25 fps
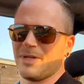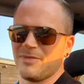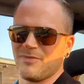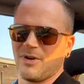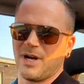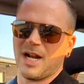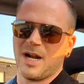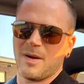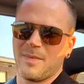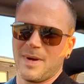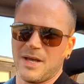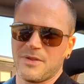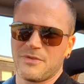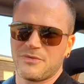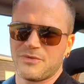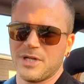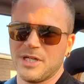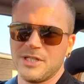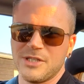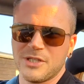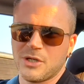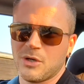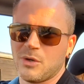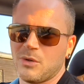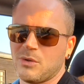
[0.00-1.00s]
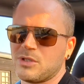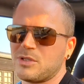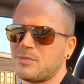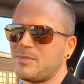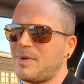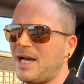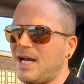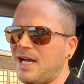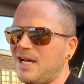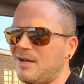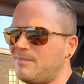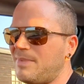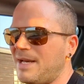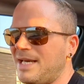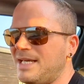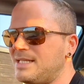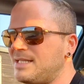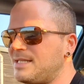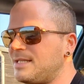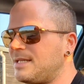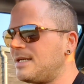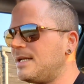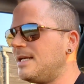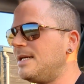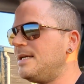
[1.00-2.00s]
running about 300 horsepower,
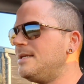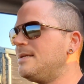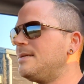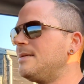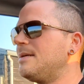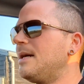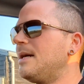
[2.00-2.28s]
basically,